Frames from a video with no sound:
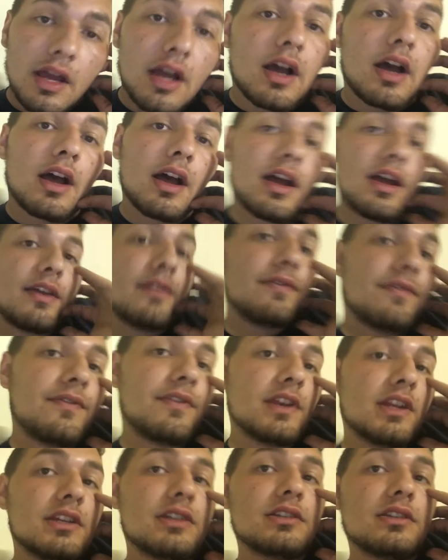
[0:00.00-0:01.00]
I
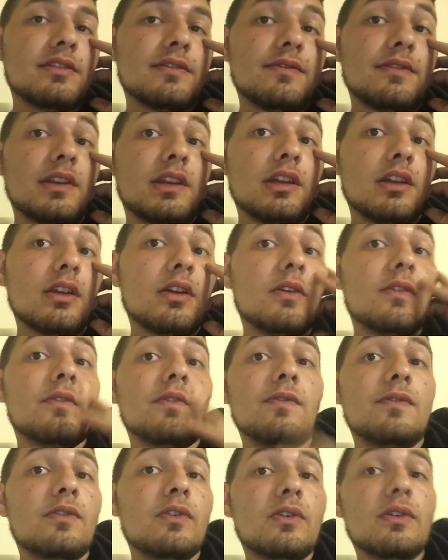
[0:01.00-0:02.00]
finished the video
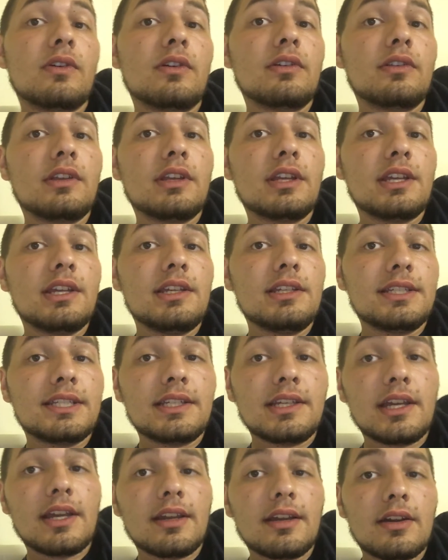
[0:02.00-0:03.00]
for the
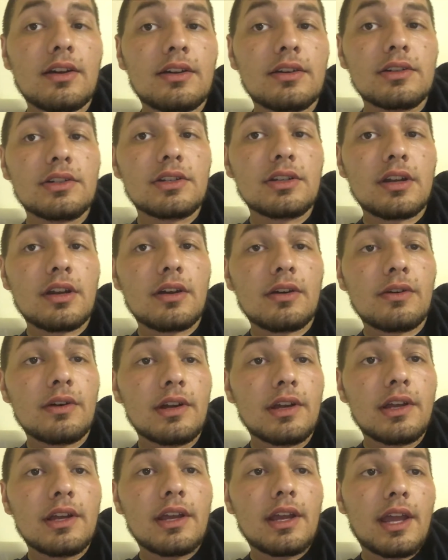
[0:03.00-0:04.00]
ECA car show,
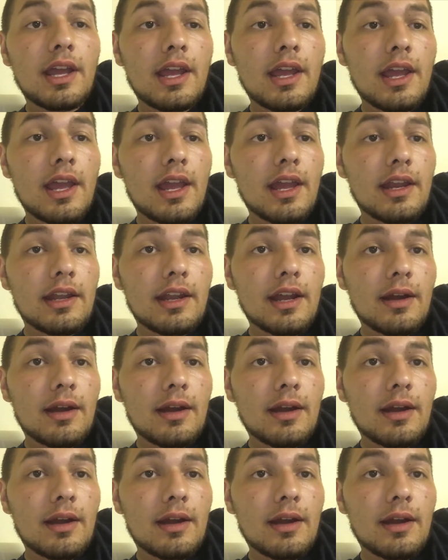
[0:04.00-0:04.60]
and